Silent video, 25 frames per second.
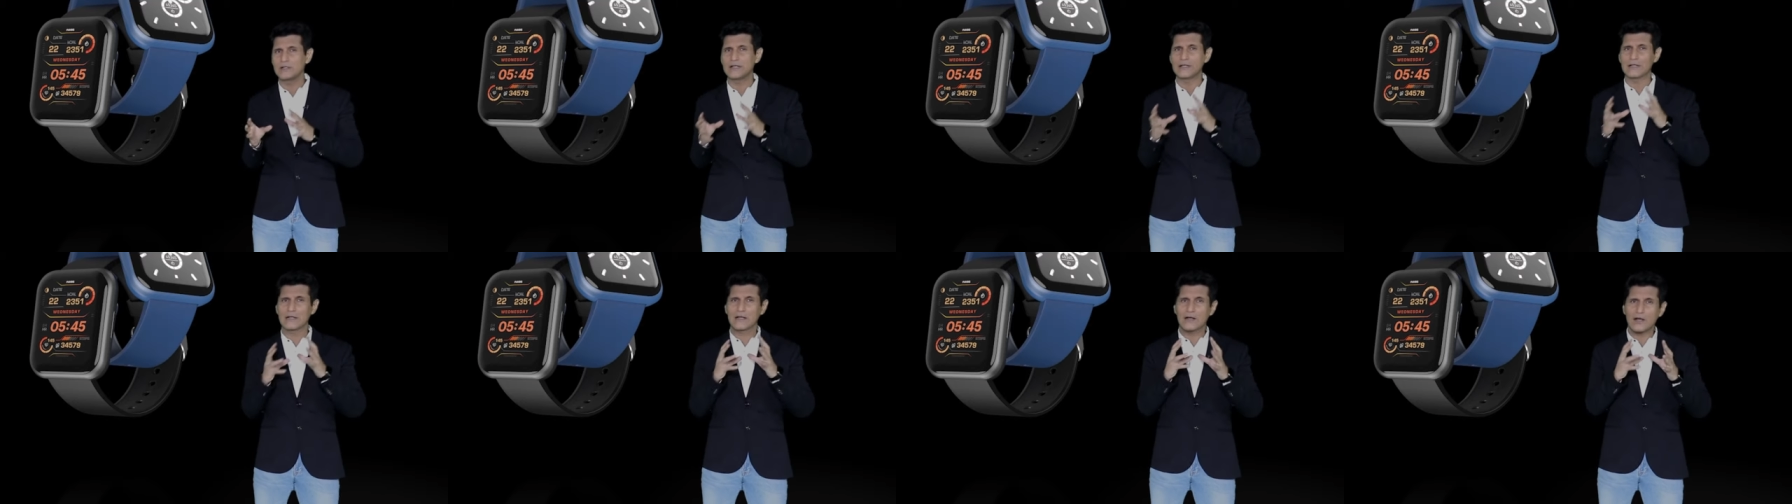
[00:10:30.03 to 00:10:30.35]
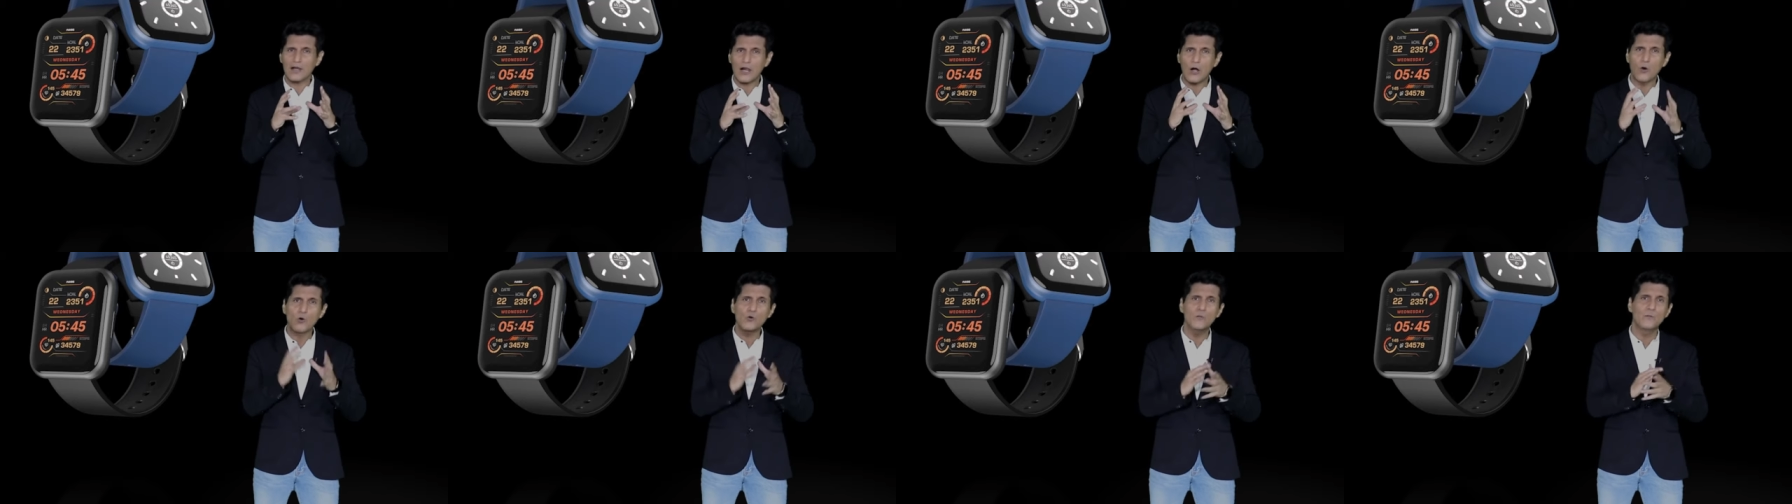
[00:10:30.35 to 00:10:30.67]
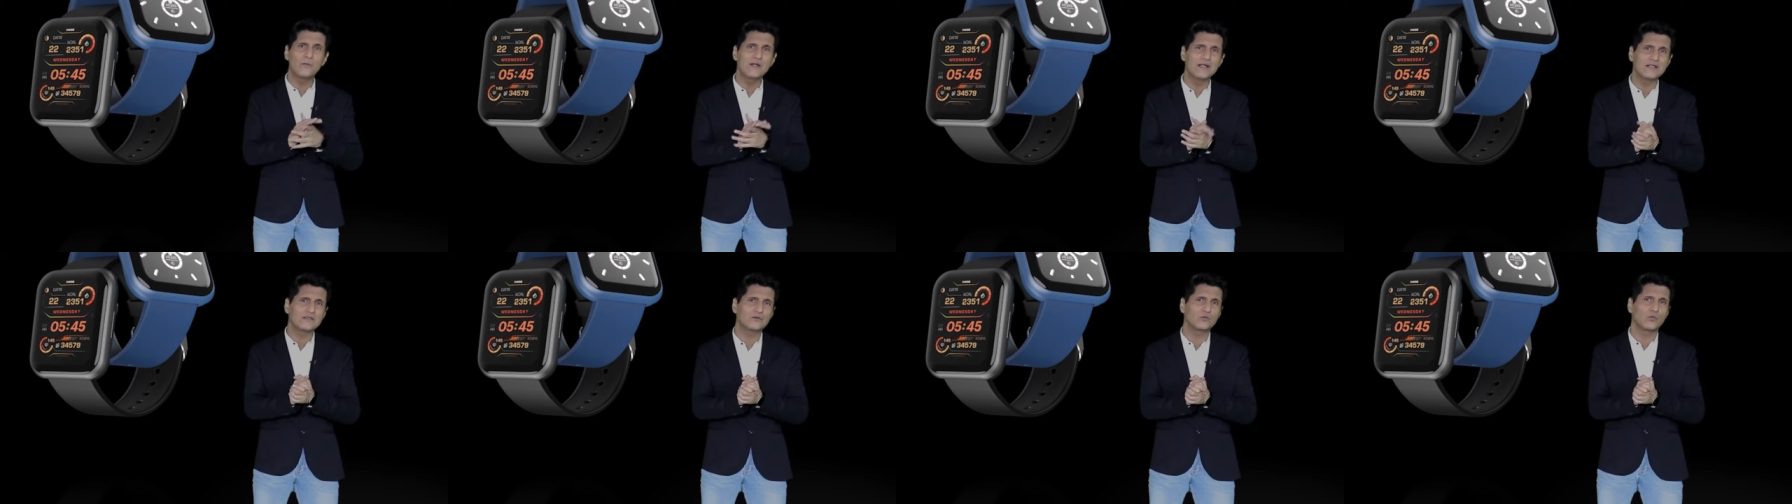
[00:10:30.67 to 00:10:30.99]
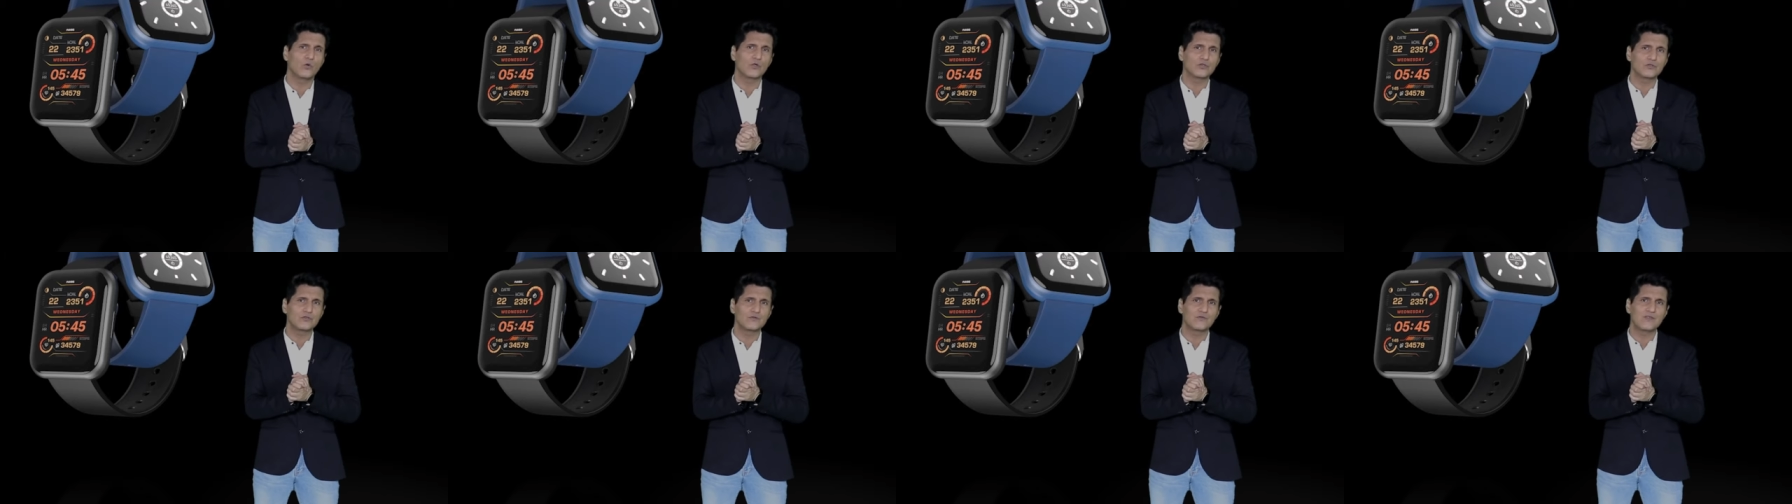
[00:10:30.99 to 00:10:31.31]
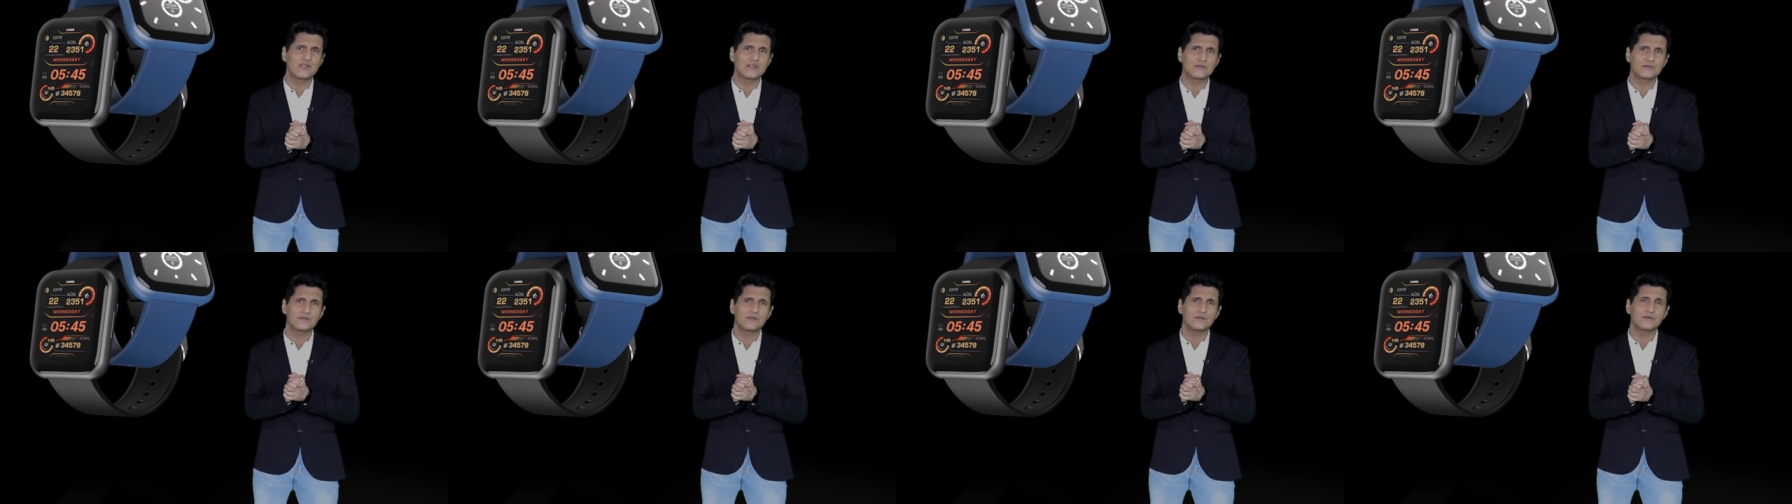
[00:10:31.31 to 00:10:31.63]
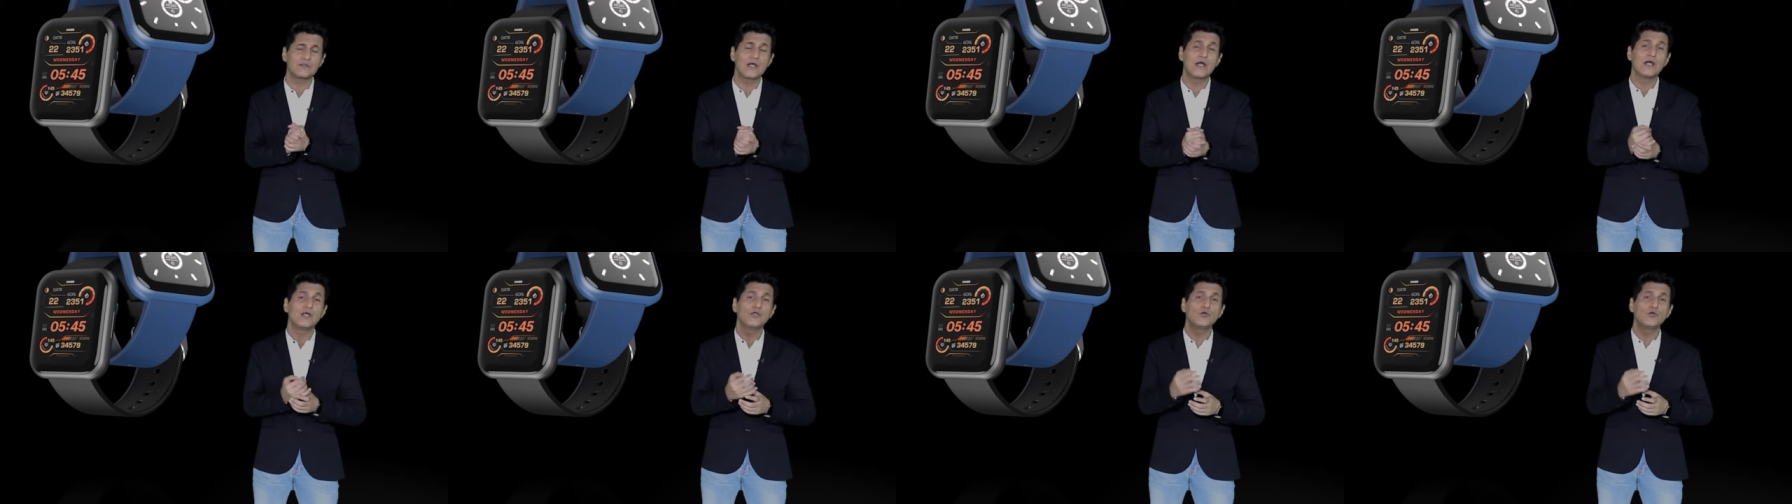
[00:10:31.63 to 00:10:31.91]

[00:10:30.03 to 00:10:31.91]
and cloud-based watch faces,